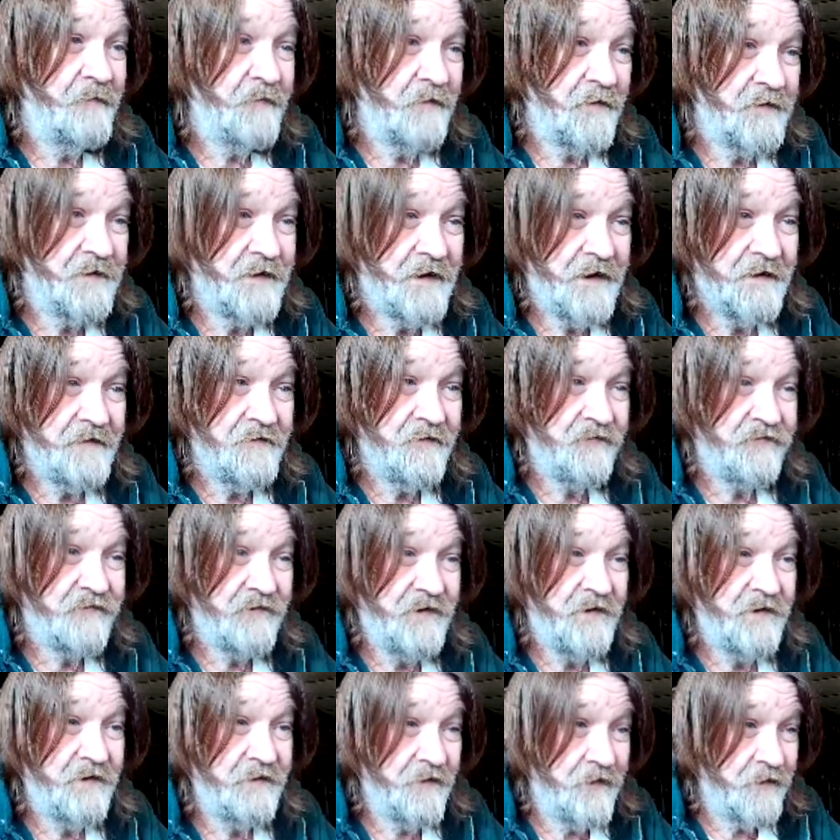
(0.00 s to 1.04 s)
But they had the
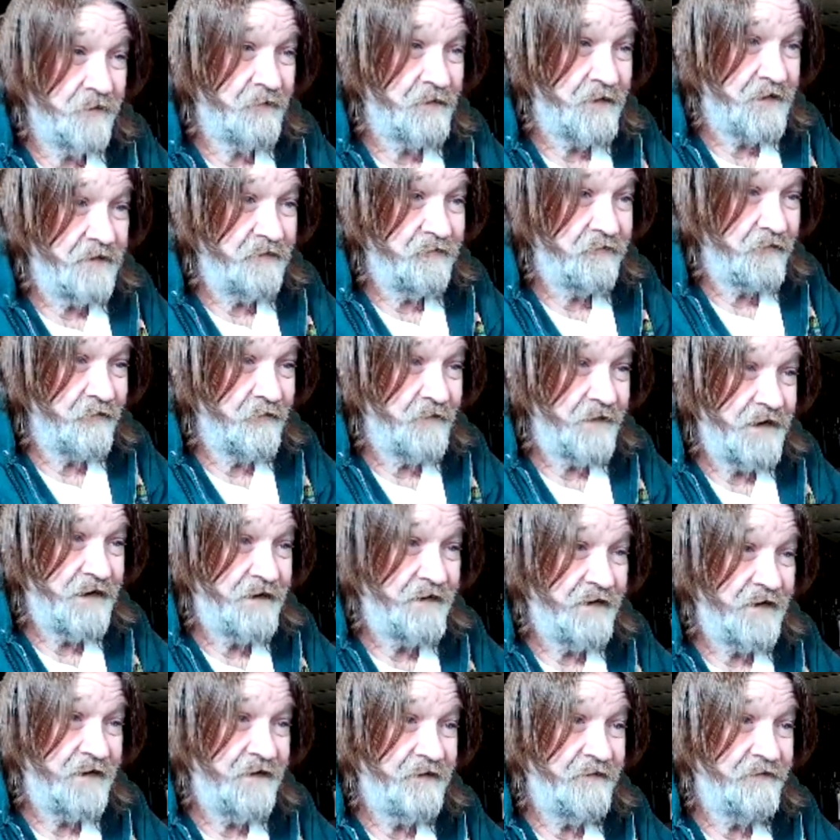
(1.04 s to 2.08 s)
Seated Liberty from
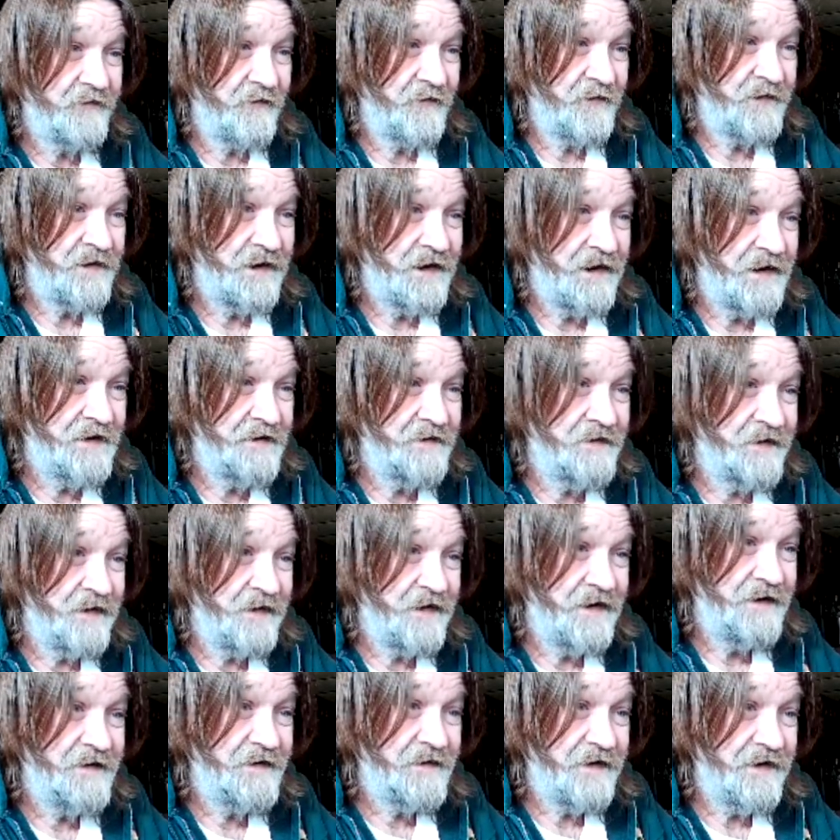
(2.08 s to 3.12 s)
1838 to
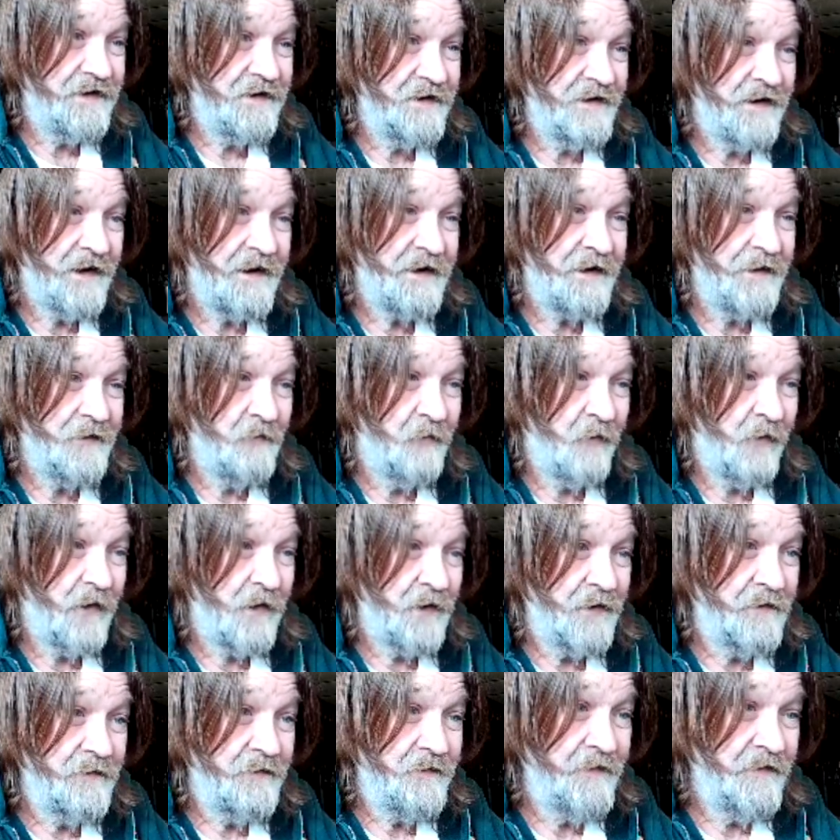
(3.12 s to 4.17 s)

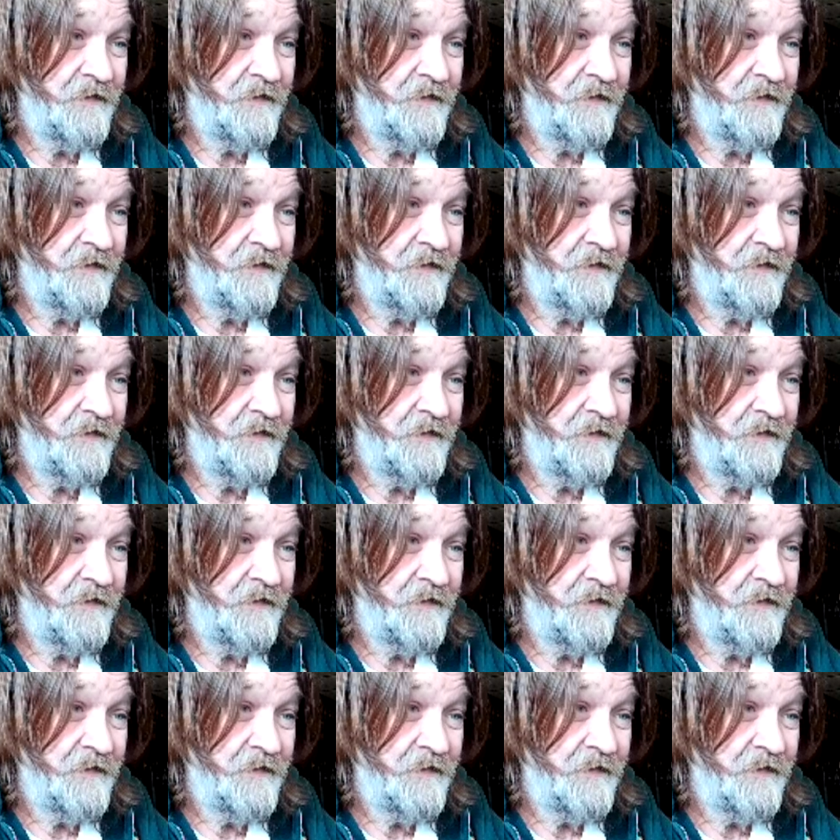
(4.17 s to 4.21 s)
1891.